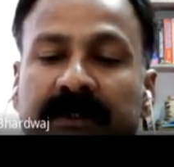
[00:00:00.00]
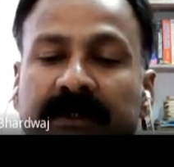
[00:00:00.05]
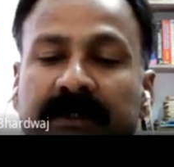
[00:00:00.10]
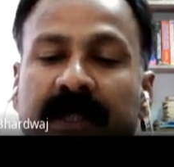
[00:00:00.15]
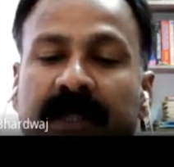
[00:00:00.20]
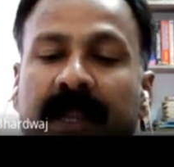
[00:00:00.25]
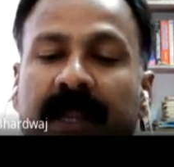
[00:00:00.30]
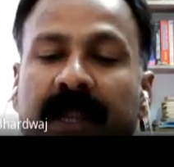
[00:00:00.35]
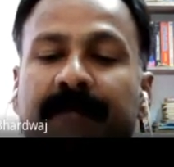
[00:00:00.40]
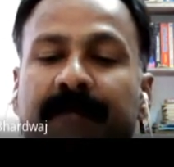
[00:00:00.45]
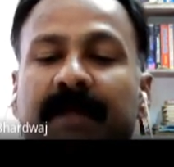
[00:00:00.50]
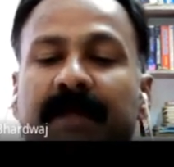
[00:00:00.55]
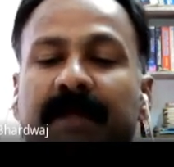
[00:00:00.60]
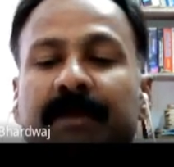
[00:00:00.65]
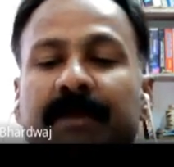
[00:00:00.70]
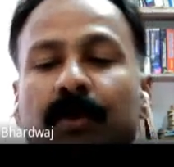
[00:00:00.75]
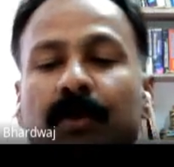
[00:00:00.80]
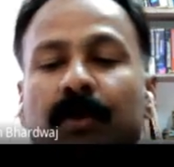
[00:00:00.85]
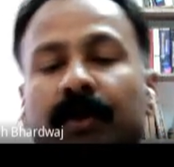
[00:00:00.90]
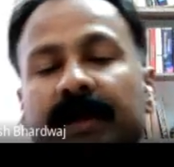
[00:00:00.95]
It may be
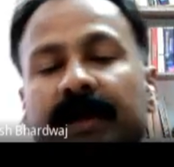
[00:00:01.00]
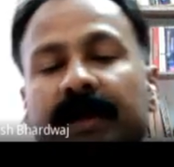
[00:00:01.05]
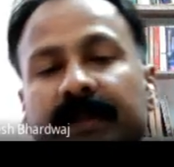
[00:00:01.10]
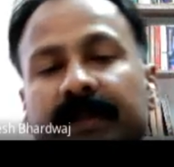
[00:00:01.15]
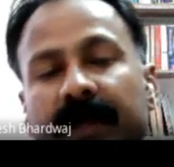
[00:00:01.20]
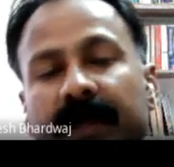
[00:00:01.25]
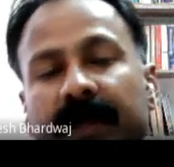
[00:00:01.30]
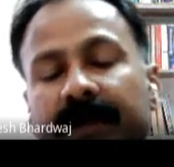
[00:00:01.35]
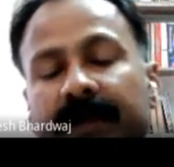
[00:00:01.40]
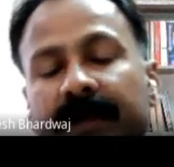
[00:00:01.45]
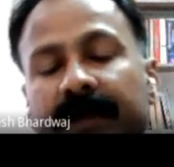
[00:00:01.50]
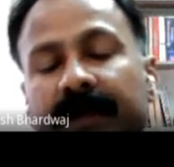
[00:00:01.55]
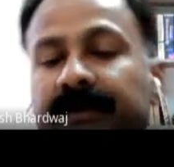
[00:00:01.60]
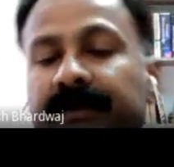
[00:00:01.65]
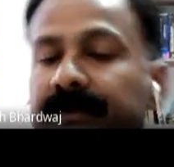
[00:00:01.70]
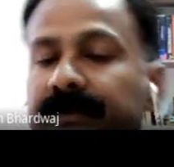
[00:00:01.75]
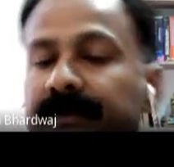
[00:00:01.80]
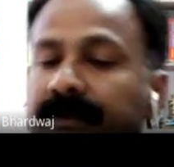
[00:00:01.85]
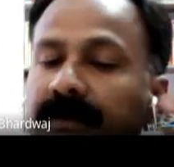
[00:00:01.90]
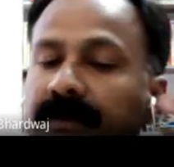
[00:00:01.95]
noted that
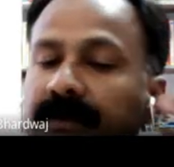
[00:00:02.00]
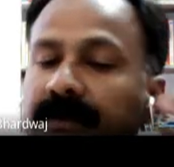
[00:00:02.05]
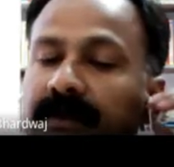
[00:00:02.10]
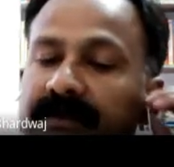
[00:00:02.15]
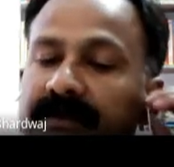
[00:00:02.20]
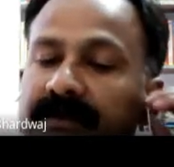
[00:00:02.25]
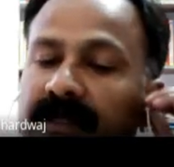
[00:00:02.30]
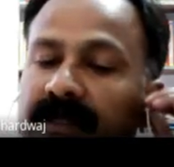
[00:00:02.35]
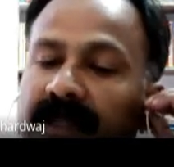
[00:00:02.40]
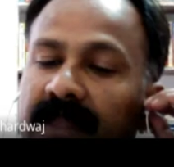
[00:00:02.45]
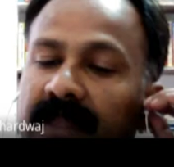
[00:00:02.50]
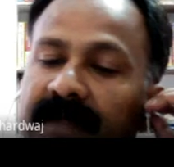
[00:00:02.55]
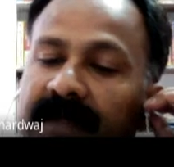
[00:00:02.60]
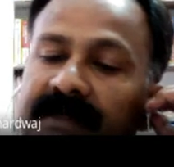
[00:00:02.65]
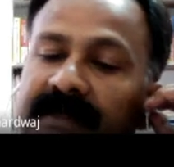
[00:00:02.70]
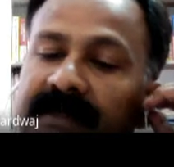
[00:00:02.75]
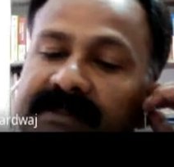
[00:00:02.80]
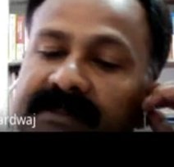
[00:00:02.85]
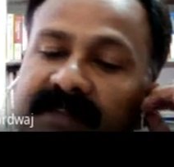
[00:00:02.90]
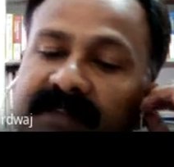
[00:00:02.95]
the light
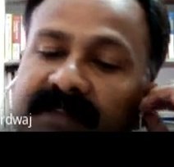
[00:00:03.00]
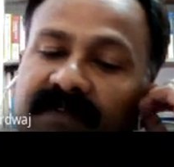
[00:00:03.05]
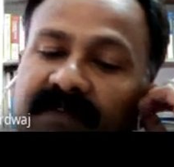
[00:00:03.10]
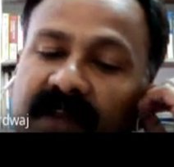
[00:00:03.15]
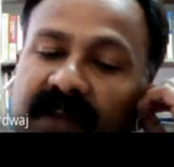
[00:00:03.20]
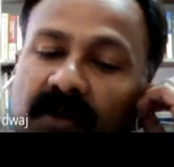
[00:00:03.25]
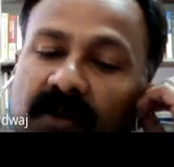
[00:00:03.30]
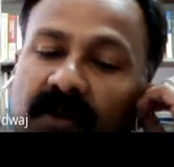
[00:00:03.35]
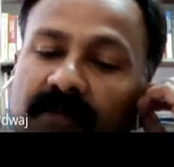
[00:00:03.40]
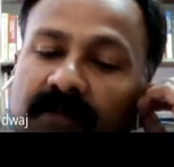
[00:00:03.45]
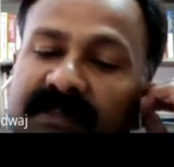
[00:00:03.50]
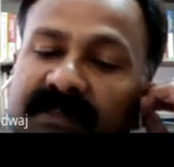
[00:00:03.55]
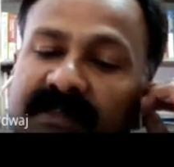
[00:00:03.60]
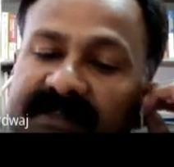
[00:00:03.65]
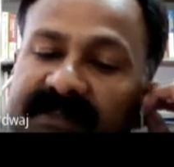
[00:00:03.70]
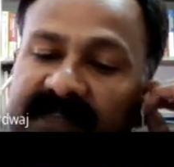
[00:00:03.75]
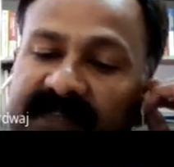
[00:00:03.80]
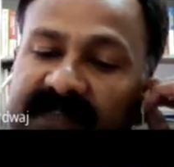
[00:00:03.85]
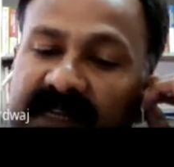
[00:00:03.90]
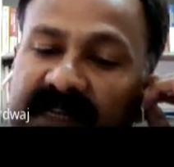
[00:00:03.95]
itself cannot be
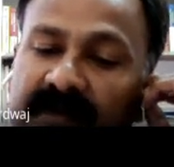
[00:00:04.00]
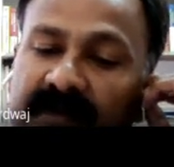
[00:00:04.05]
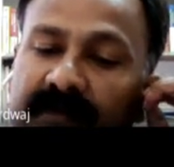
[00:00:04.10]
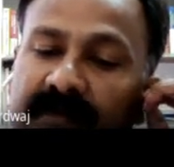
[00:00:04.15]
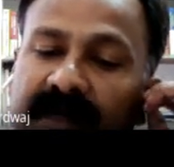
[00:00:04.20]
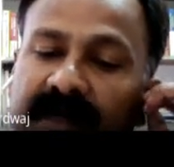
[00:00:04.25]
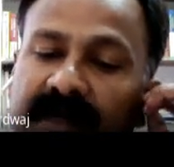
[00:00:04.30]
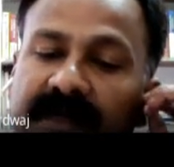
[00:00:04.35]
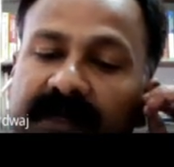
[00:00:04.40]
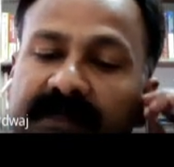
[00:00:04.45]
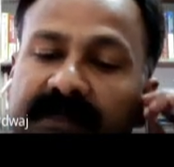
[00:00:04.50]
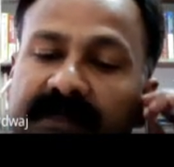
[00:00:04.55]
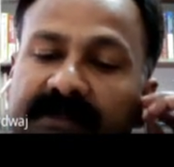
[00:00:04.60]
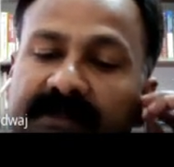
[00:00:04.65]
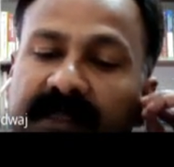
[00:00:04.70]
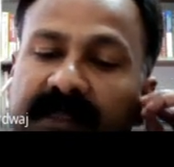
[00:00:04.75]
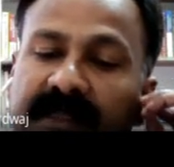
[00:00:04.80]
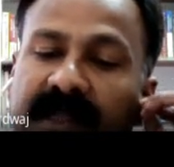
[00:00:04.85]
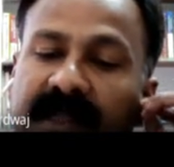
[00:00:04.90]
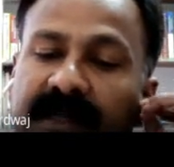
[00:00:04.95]
seen, but it is the
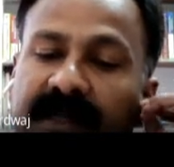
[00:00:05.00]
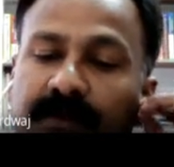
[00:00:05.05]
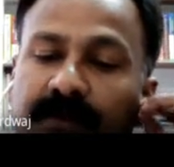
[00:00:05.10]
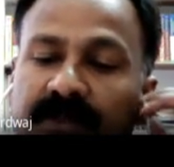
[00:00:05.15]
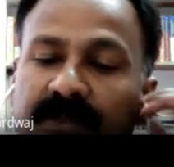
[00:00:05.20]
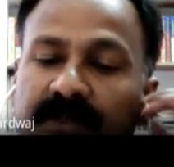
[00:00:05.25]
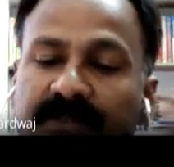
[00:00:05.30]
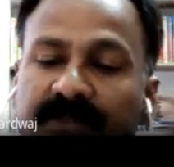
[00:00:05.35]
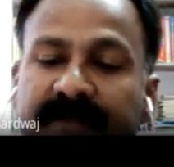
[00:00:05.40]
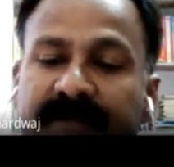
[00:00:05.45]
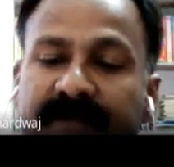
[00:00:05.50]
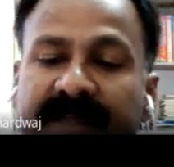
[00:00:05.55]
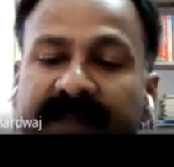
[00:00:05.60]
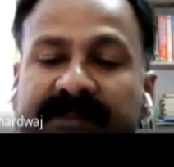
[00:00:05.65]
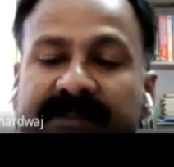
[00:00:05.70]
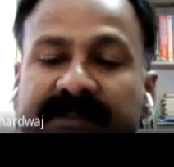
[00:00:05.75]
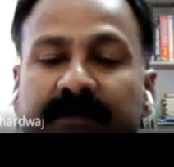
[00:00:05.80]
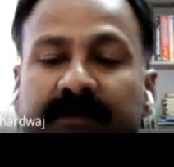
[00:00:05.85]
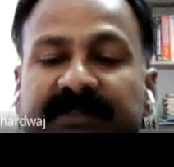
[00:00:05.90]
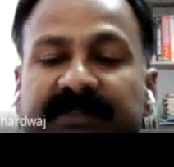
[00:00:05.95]
light which makes
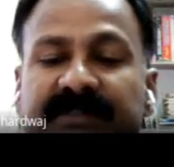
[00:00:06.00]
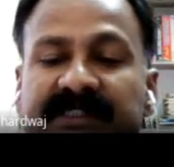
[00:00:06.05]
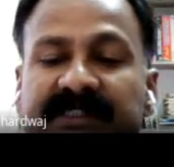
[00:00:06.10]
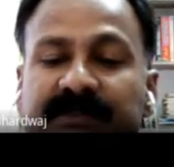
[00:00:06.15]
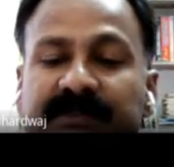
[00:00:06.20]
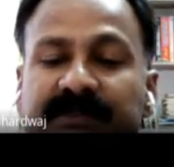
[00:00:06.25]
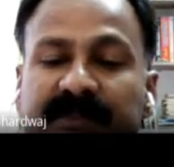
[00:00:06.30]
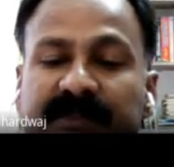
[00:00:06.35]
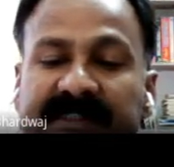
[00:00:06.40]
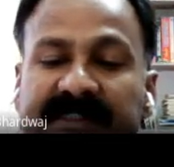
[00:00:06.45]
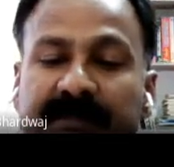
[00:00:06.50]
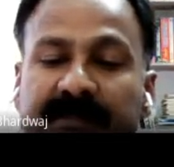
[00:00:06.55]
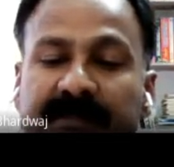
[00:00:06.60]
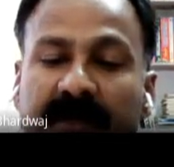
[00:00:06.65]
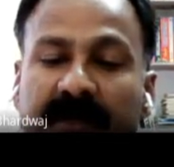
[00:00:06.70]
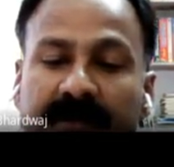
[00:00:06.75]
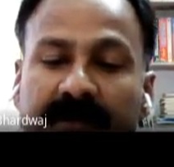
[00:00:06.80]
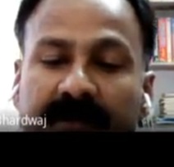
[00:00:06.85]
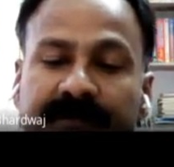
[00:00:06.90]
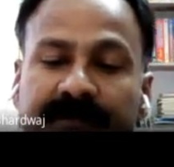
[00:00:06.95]
objects visible.
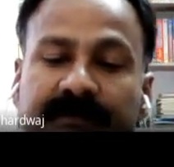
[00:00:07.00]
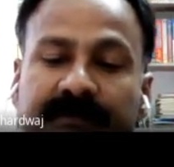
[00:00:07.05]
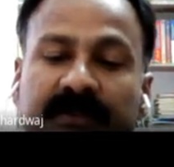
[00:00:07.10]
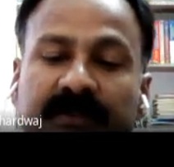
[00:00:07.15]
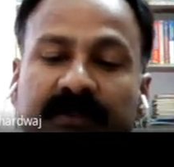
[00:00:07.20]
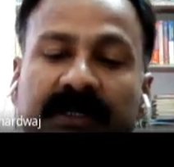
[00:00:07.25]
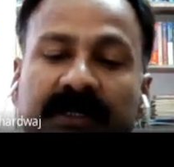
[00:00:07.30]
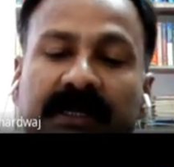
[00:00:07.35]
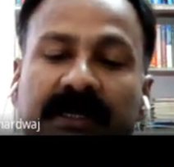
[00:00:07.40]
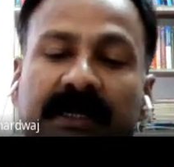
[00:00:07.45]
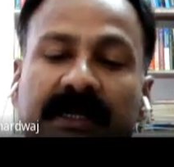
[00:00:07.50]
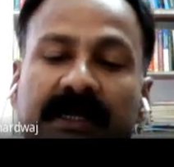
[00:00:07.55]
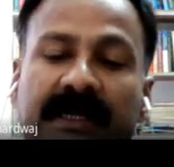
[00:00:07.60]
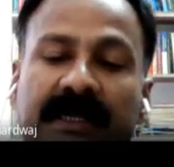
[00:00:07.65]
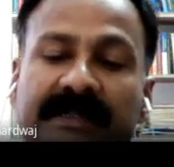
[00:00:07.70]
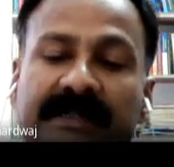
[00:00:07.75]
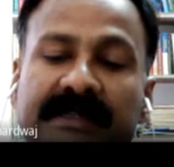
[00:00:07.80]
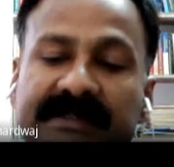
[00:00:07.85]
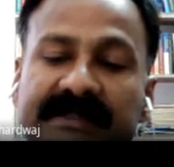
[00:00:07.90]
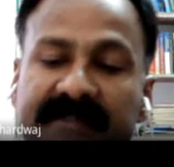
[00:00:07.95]
A
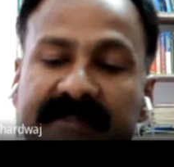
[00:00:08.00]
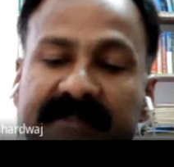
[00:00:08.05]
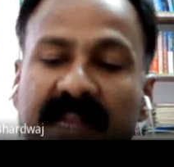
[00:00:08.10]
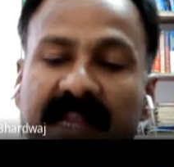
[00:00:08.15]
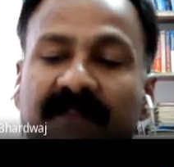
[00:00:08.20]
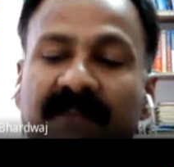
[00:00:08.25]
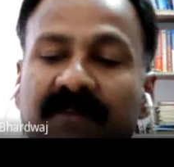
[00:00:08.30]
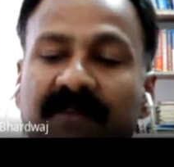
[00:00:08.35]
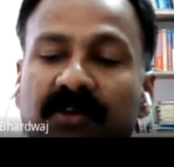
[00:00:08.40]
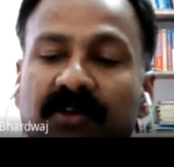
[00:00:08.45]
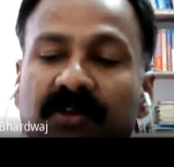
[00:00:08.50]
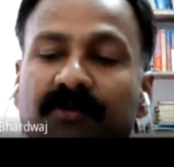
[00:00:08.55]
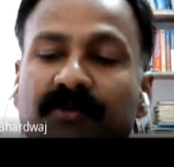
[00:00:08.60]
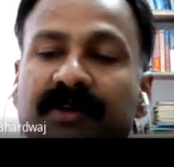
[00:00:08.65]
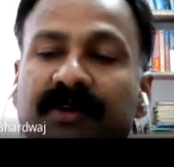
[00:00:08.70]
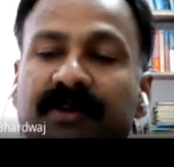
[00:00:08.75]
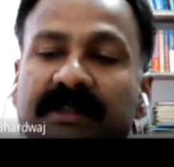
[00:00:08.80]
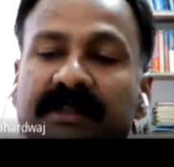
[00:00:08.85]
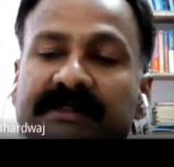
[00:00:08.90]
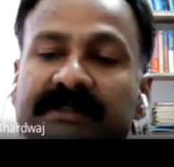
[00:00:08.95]

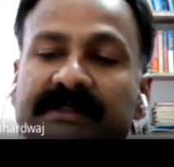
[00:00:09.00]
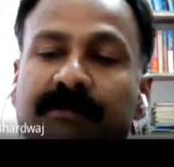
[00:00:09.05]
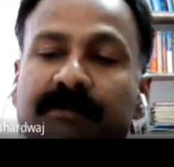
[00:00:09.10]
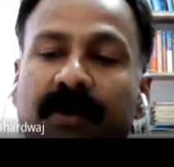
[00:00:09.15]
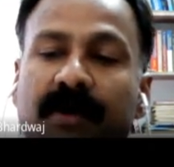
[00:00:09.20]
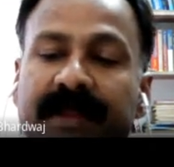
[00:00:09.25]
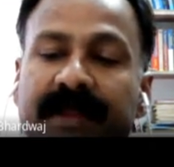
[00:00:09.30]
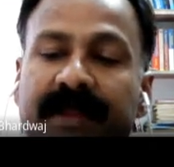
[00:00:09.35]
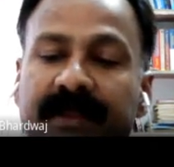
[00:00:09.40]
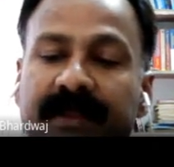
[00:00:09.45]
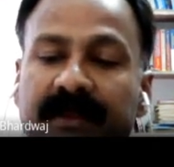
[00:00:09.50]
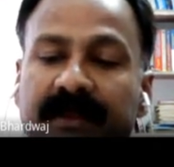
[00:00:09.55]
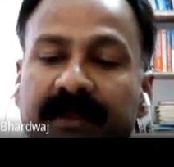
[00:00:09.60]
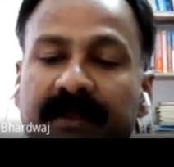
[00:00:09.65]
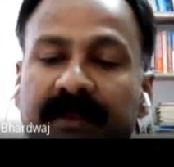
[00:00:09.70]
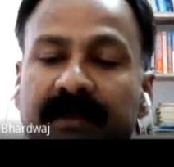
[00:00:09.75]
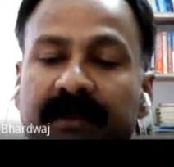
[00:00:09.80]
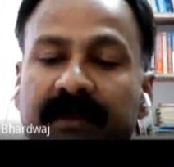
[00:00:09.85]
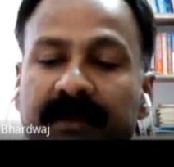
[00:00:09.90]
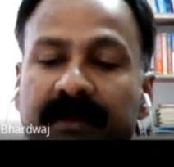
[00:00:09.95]
self-luminous body
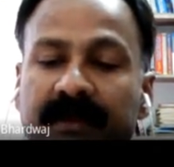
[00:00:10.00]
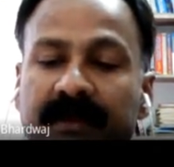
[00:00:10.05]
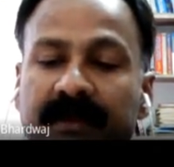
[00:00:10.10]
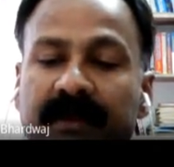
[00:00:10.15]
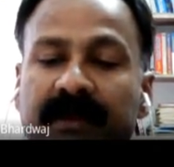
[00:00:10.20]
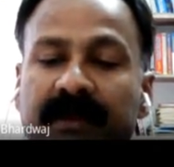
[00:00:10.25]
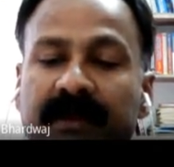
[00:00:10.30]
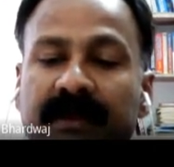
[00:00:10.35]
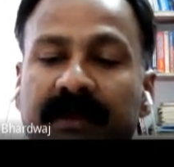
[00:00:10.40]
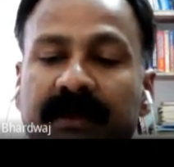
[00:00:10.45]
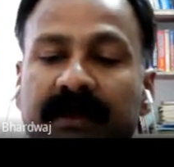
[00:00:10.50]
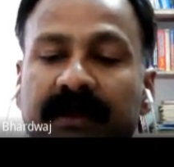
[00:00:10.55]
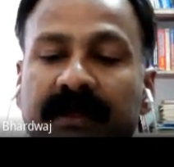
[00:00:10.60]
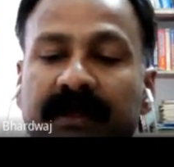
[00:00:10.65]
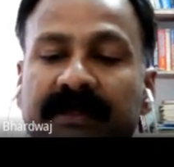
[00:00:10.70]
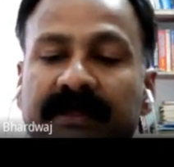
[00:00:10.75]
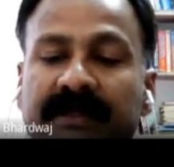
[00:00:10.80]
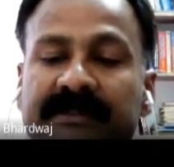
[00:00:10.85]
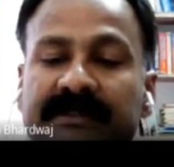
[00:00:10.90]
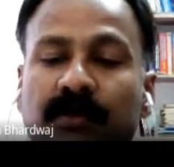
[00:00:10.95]

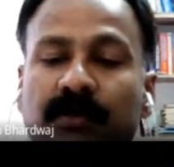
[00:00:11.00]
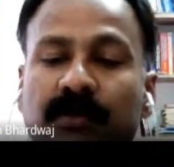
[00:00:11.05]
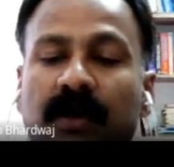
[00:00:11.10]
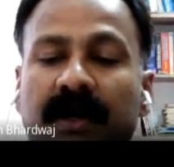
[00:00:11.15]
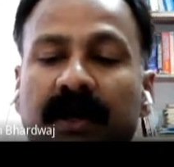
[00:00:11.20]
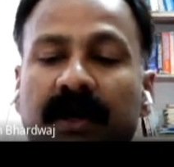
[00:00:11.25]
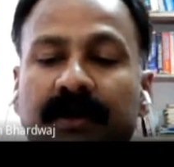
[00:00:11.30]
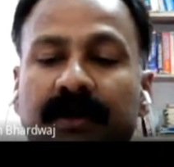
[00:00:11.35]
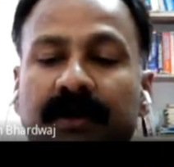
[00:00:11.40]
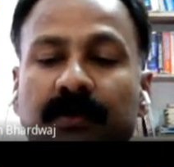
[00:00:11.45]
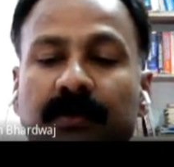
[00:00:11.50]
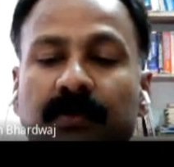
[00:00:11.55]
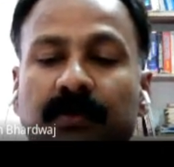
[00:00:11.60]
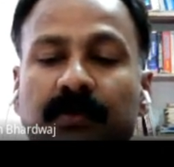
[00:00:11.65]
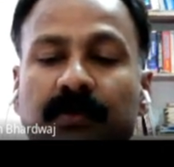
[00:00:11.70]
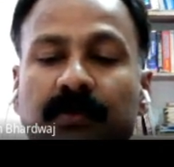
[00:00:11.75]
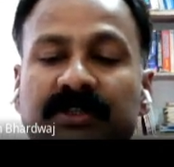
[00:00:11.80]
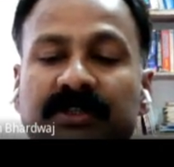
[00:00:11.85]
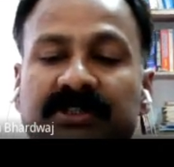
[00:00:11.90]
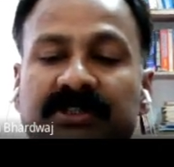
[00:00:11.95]
is the one
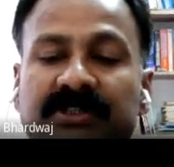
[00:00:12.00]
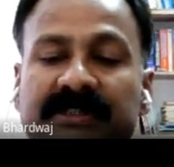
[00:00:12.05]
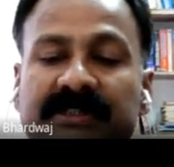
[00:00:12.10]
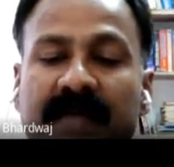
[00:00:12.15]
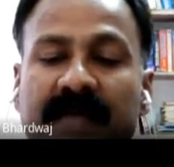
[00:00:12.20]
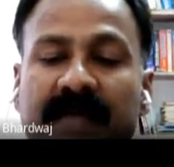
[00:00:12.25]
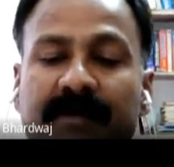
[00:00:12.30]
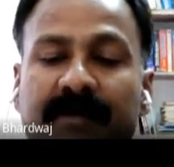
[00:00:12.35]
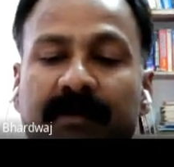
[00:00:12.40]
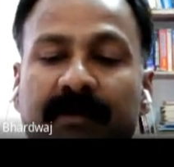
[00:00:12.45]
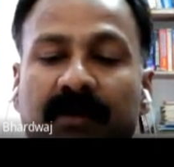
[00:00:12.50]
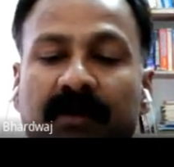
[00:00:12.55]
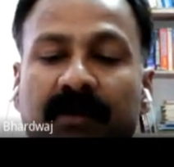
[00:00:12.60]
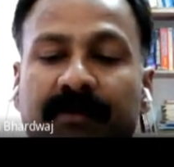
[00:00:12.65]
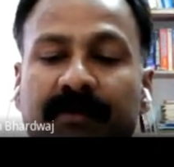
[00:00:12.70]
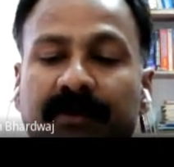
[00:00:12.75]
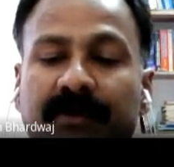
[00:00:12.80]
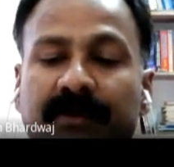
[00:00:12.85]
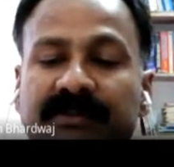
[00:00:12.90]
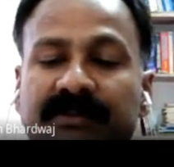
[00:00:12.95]
which is capable of
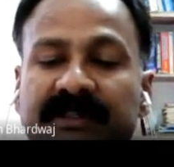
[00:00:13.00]
producing